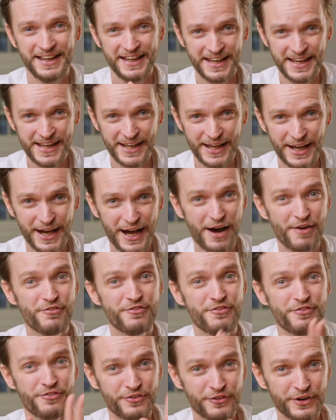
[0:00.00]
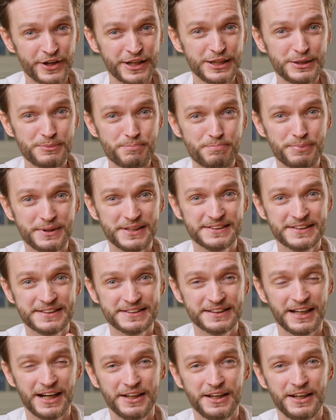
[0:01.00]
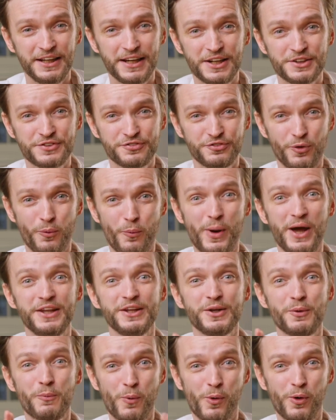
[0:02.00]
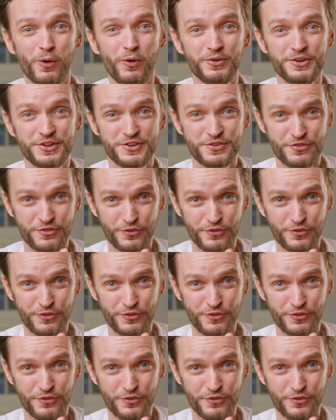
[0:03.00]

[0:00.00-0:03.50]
Here are 3 business ideas for when the world is